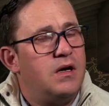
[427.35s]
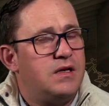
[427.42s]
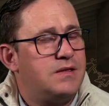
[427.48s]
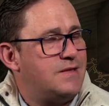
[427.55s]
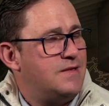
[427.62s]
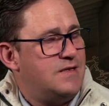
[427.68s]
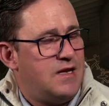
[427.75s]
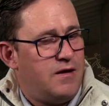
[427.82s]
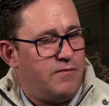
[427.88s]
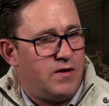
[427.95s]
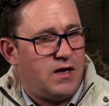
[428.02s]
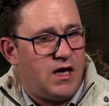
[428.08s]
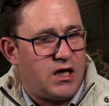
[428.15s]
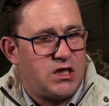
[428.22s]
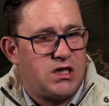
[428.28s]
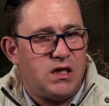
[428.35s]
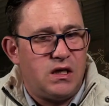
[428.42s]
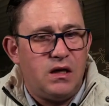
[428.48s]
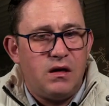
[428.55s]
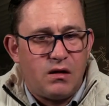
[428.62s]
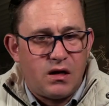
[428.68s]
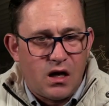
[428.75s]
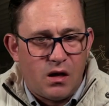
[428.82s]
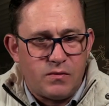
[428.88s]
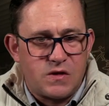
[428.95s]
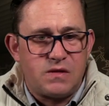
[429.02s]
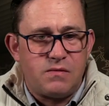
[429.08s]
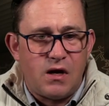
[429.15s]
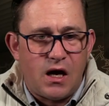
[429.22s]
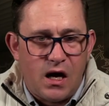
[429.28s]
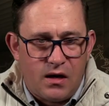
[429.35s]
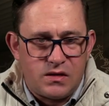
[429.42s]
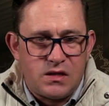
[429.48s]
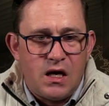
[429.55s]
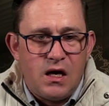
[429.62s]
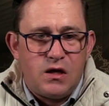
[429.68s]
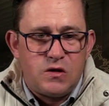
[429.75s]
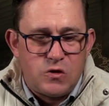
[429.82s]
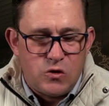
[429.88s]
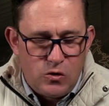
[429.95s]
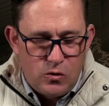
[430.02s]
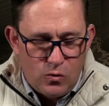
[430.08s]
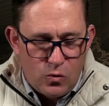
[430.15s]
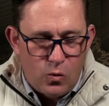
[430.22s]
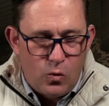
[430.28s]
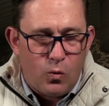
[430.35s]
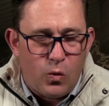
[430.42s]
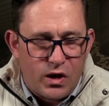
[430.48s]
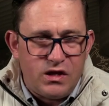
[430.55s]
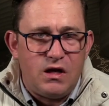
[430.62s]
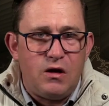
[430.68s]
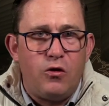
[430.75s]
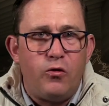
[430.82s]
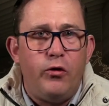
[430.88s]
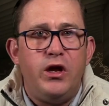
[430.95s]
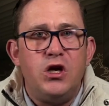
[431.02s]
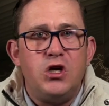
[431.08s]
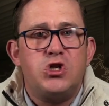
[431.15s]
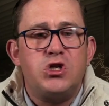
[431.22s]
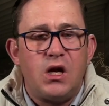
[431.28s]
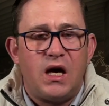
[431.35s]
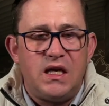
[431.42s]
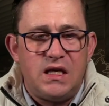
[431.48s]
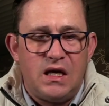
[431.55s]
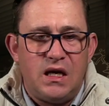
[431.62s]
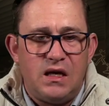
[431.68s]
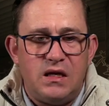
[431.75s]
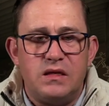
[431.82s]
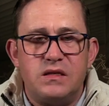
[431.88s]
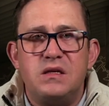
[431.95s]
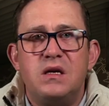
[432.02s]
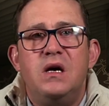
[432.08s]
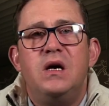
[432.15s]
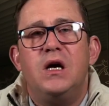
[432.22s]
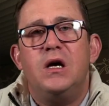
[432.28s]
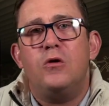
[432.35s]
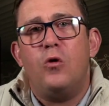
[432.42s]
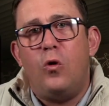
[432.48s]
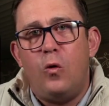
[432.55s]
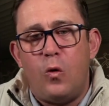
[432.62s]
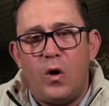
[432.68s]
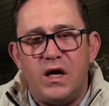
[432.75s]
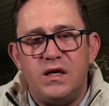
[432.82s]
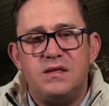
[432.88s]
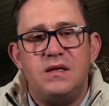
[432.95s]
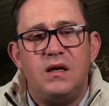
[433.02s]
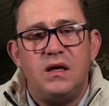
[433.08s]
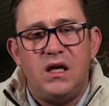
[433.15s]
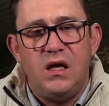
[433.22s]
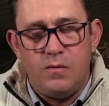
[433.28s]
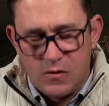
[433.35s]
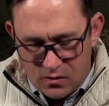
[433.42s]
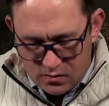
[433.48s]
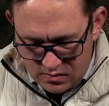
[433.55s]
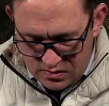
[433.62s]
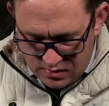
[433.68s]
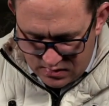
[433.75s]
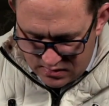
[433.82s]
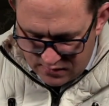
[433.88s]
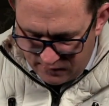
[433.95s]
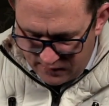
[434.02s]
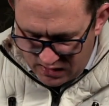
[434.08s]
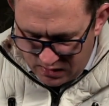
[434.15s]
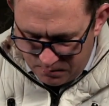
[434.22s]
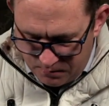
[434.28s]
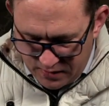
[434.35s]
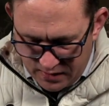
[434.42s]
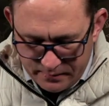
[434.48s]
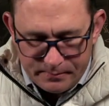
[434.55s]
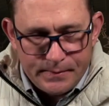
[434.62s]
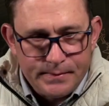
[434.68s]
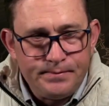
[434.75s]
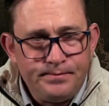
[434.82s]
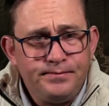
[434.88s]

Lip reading: It never actually comes out to what the initial idea is. It always keeps on developing.